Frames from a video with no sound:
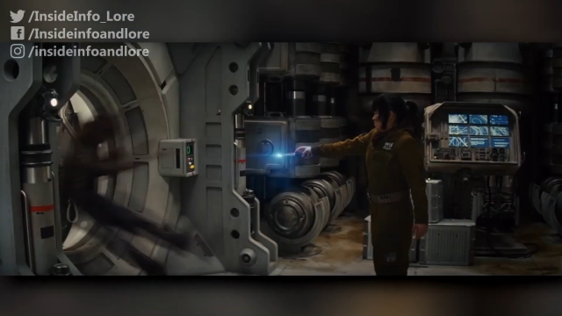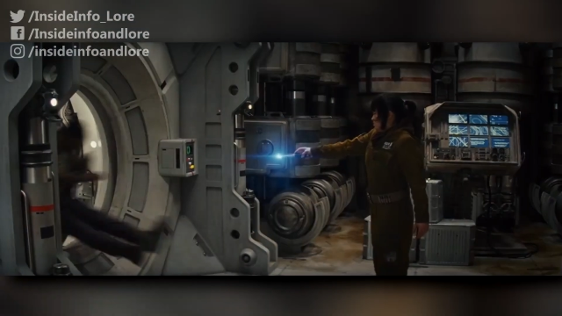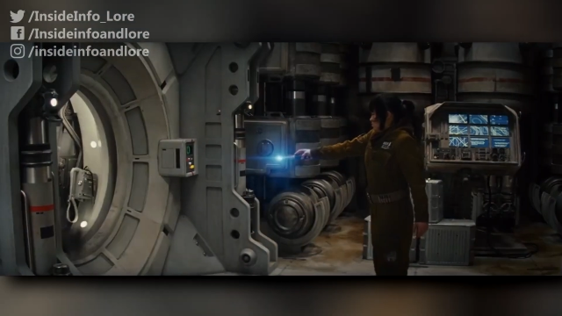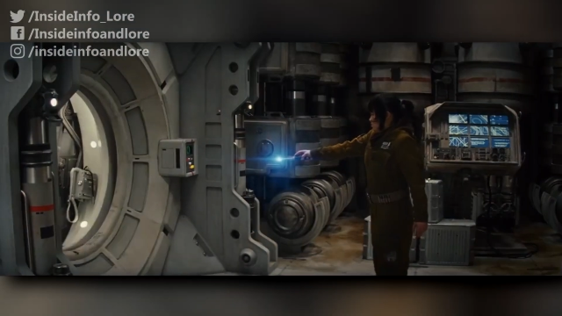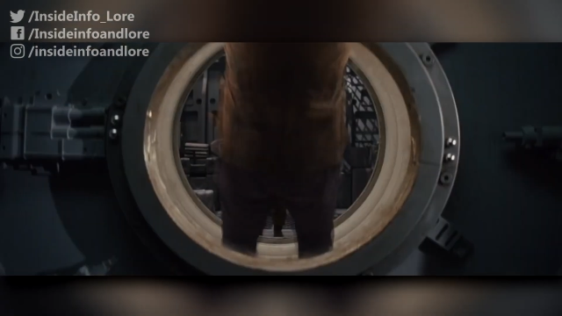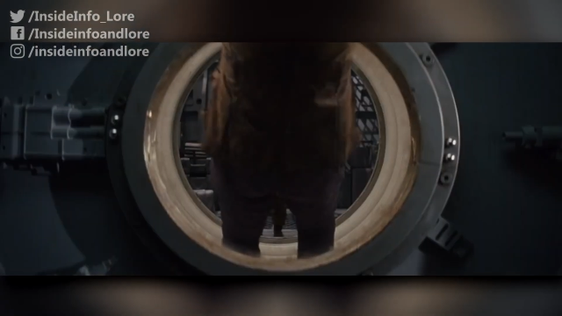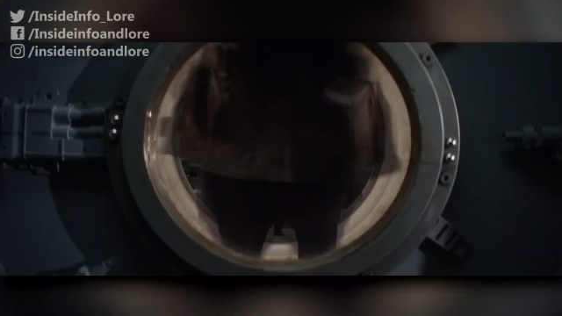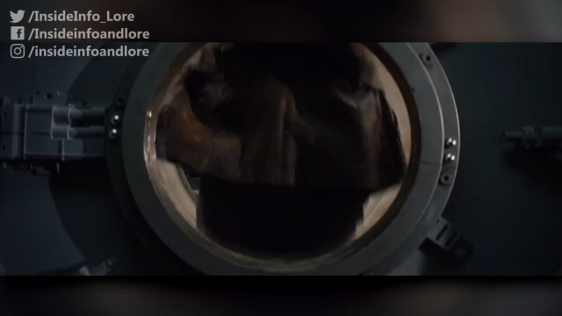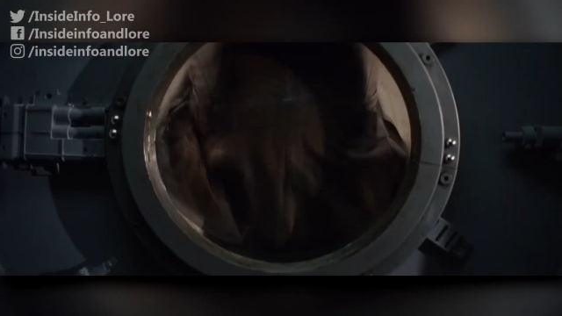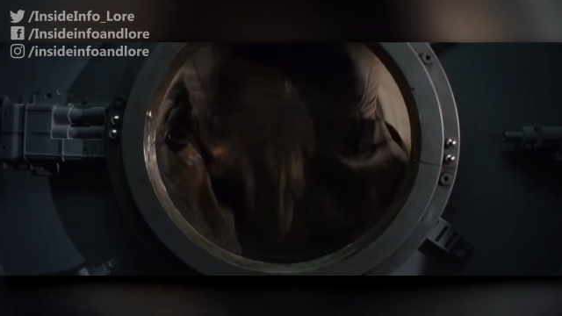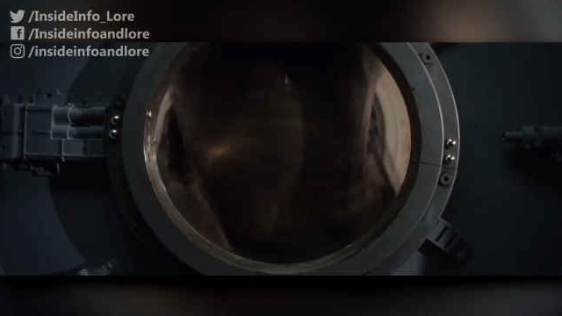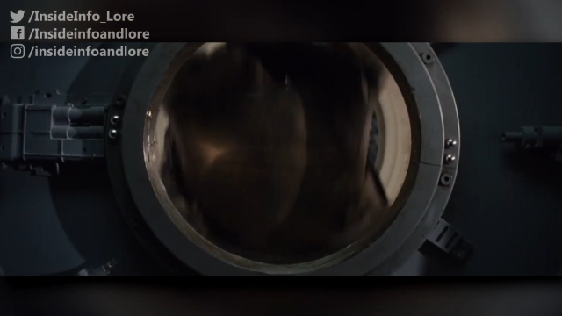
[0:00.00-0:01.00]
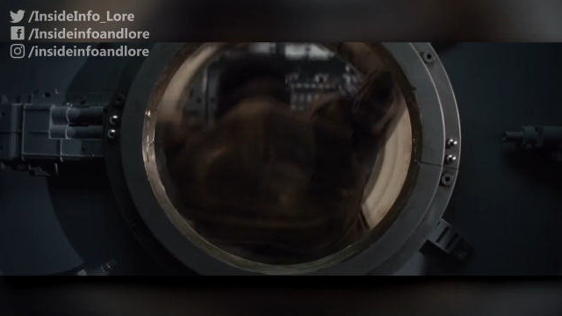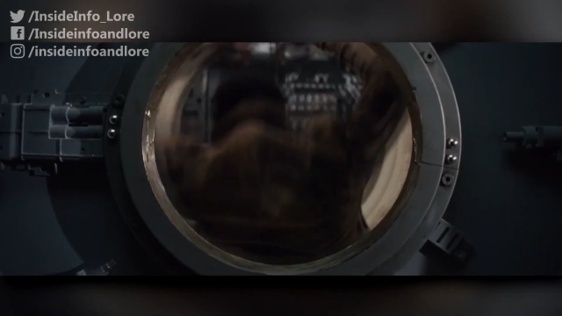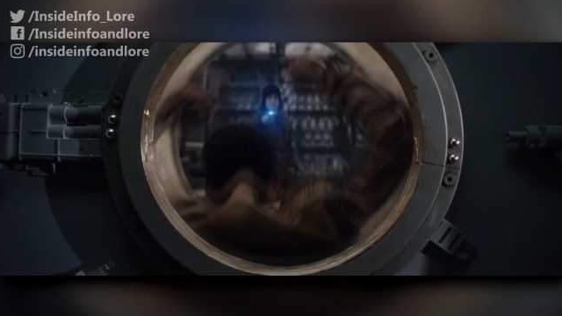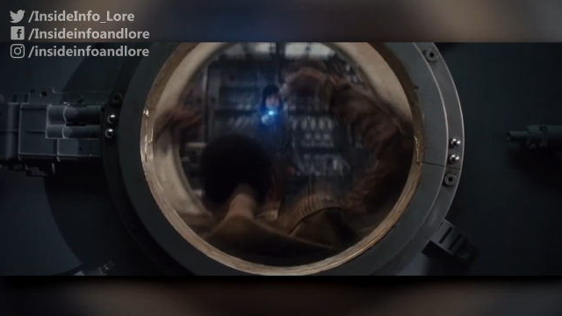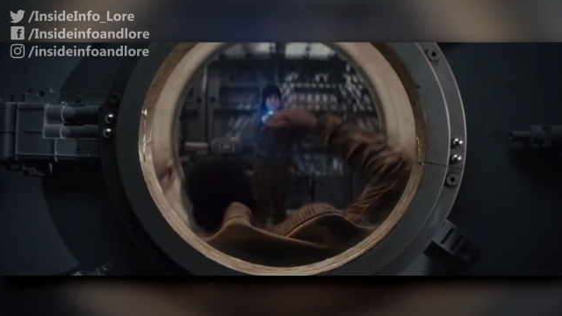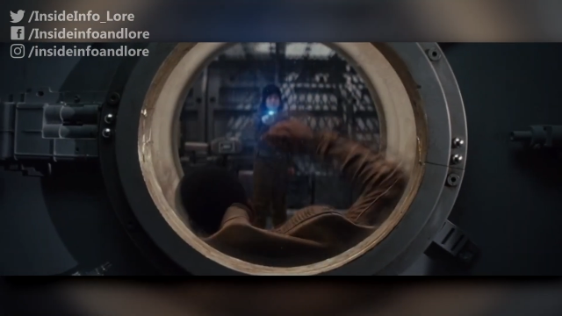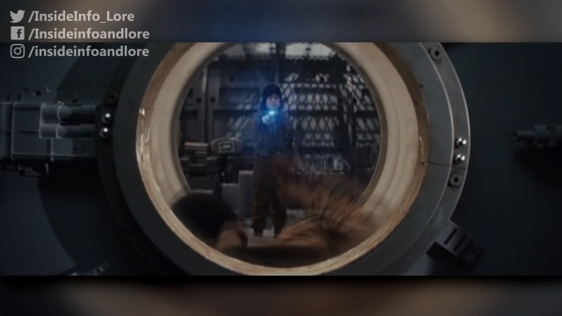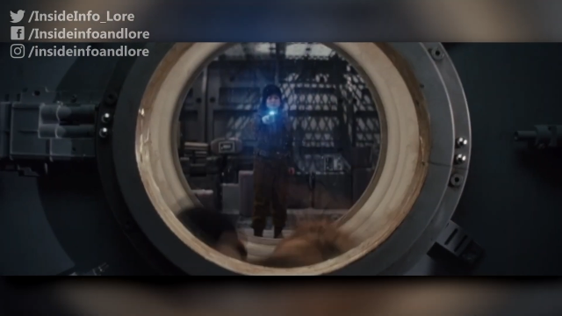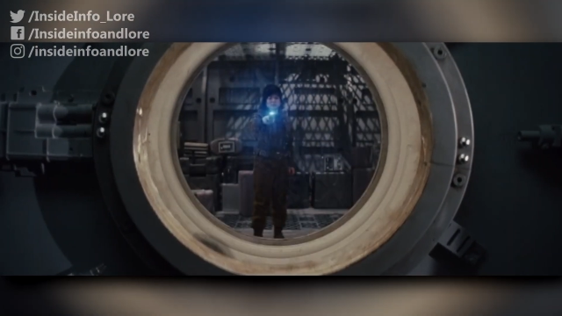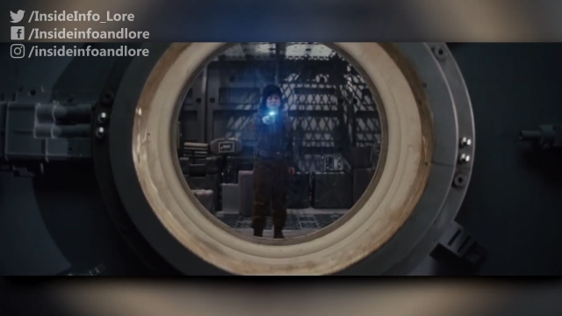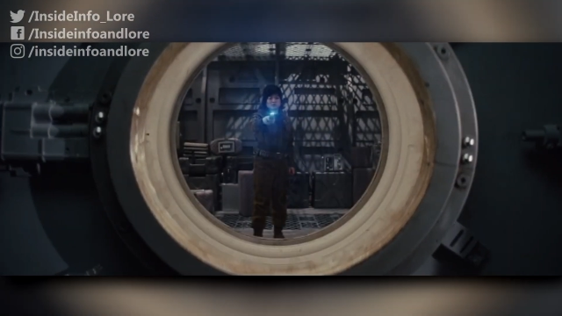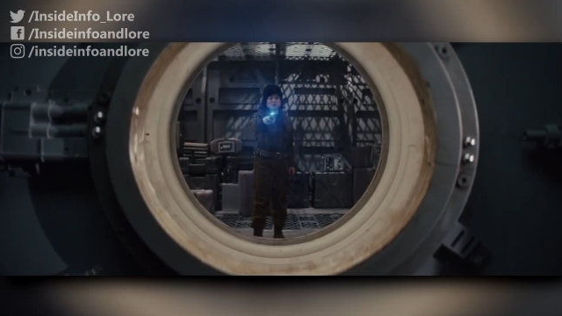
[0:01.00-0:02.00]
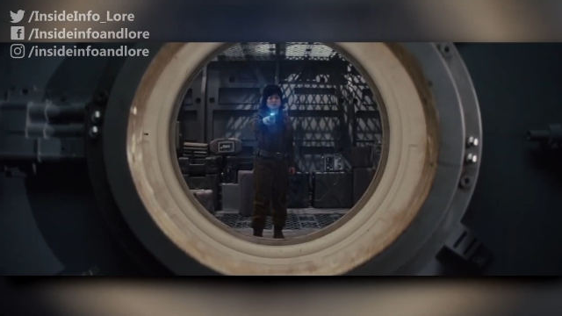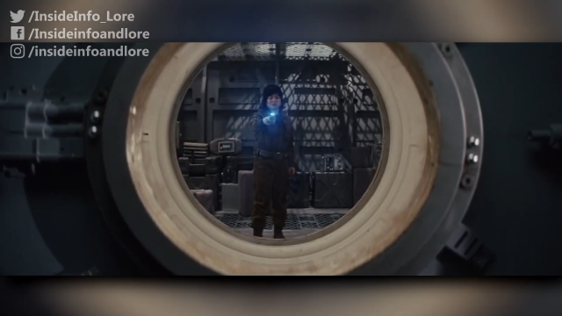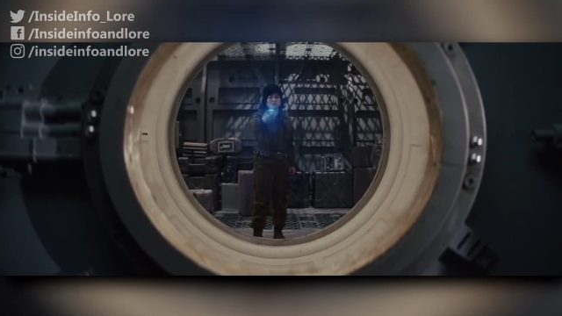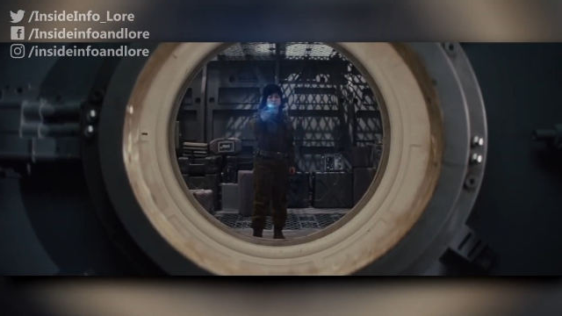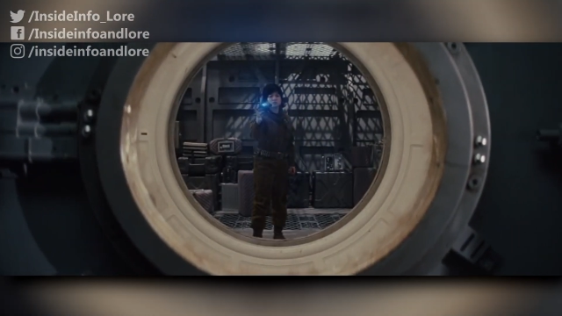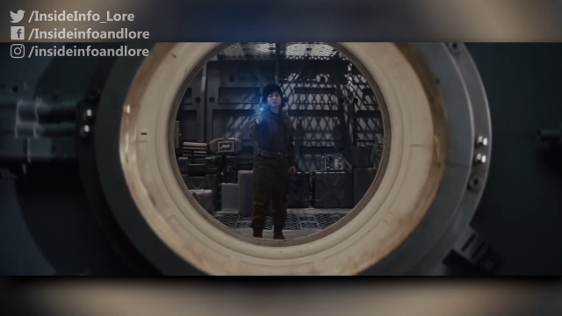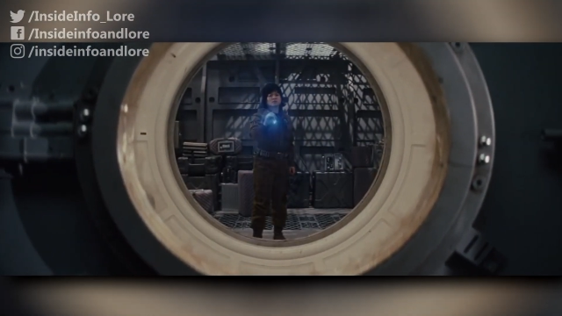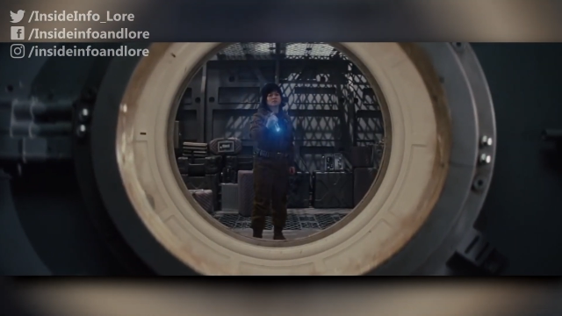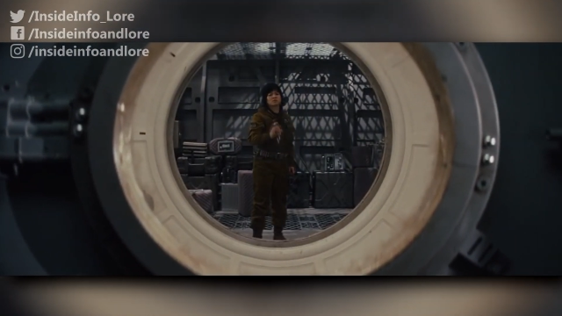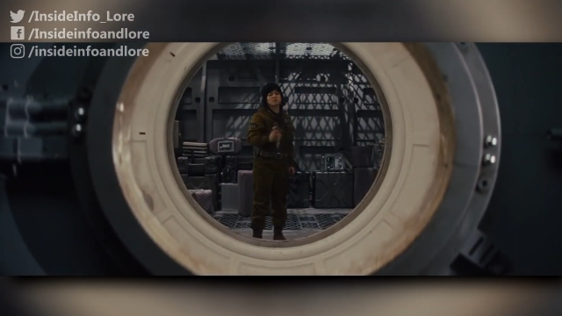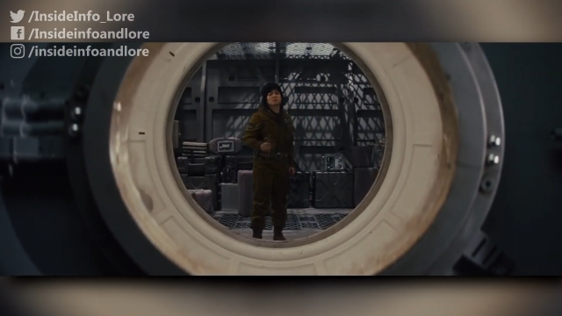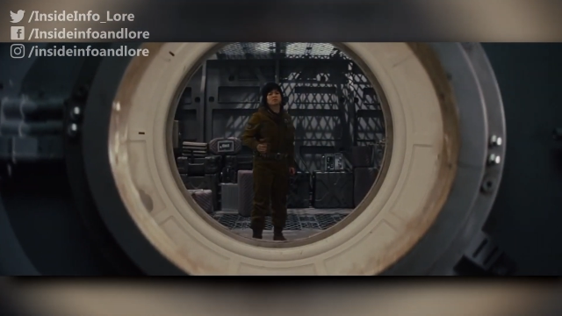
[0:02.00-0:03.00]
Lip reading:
No face is visible, so there are no lips to read.